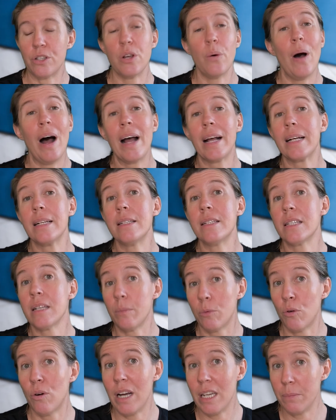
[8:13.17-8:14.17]
So I can
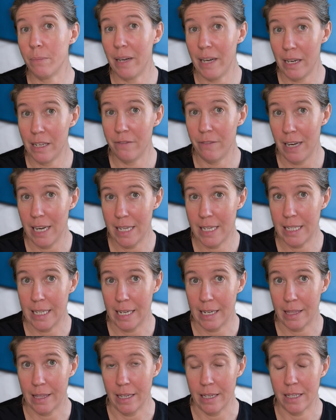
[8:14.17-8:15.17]
summarize my advice
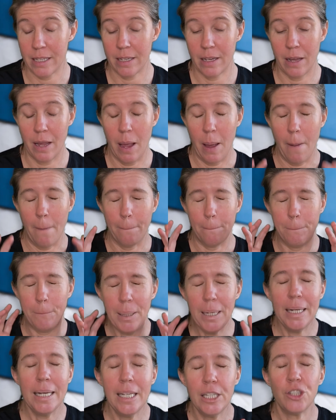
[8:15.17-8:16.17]
like this.
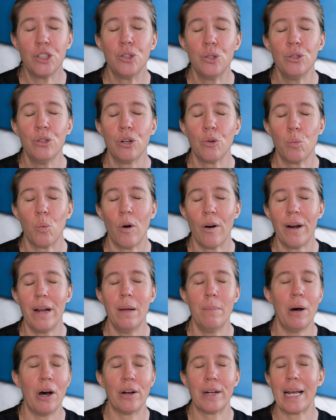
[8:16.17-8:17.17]
Please do not worry
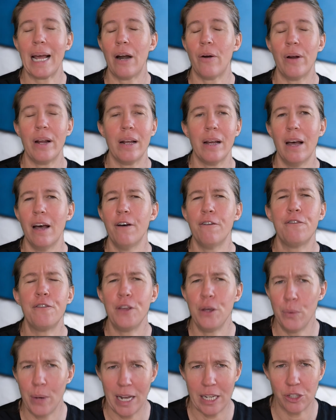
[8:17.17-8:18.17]
about carrying a
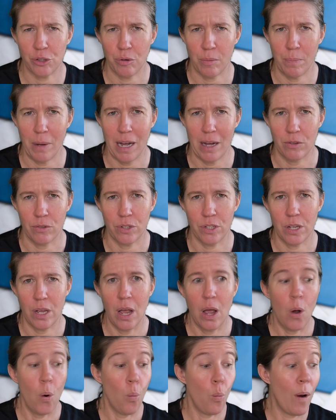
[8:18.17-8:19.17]
few extra pounds.
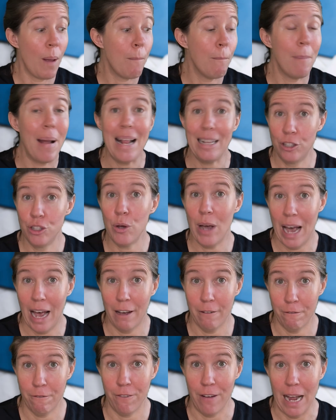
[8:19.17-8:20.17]
We're meant to
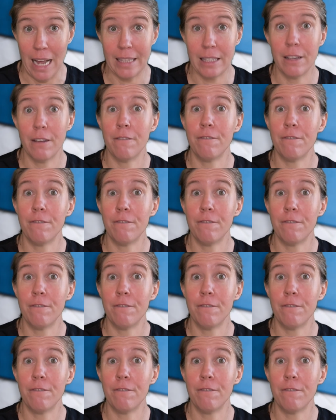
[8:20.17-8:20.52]
have fat.